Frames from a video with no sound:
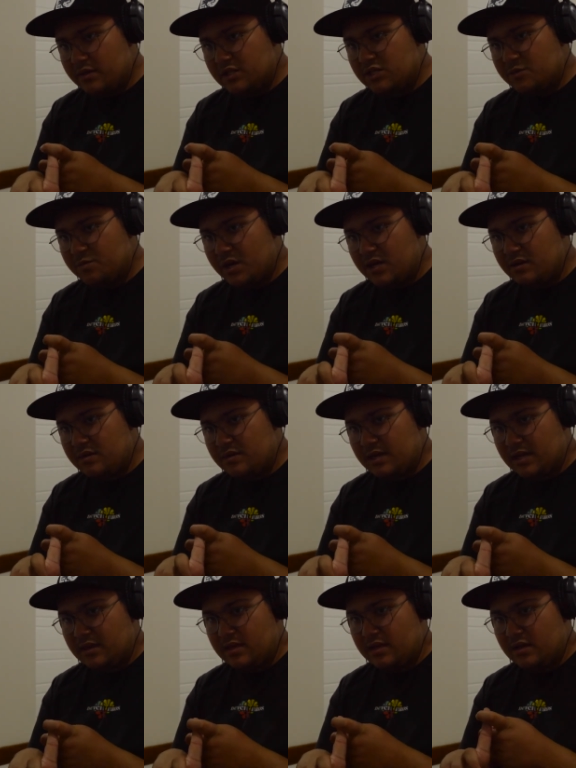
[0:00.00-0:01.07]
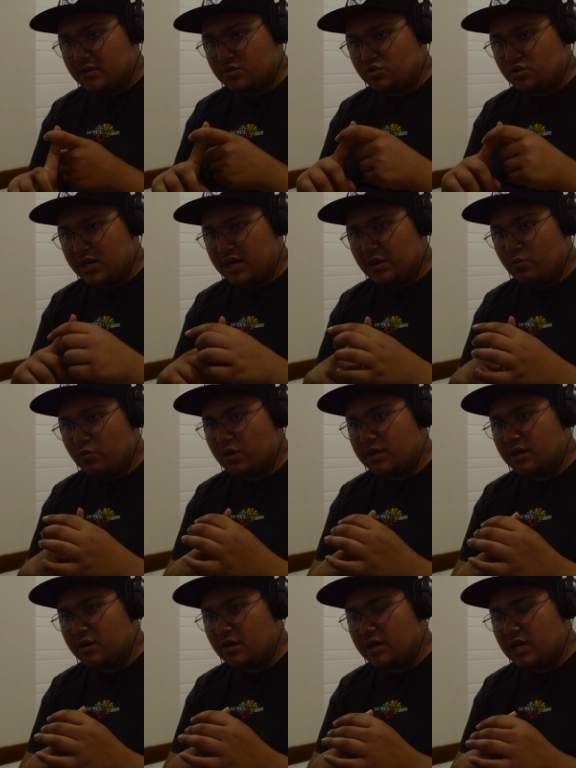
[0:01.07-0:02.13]
this month, and then I'll try
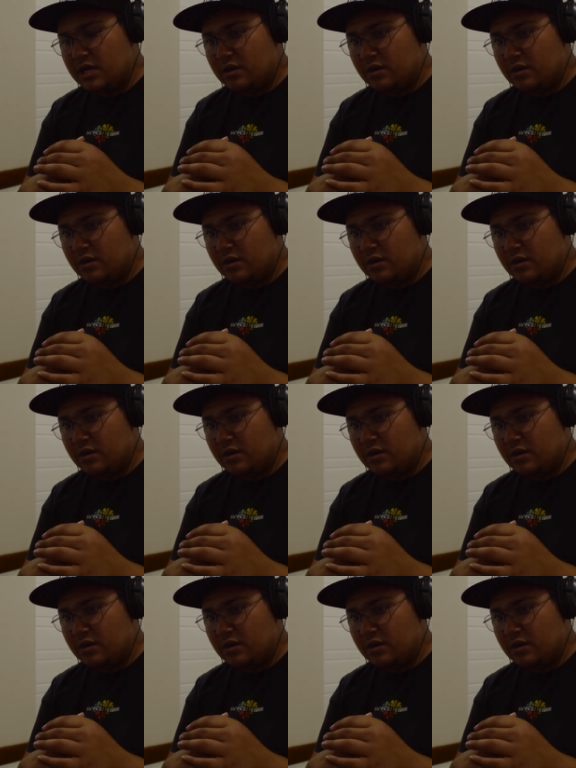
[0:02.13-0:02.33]
working on it.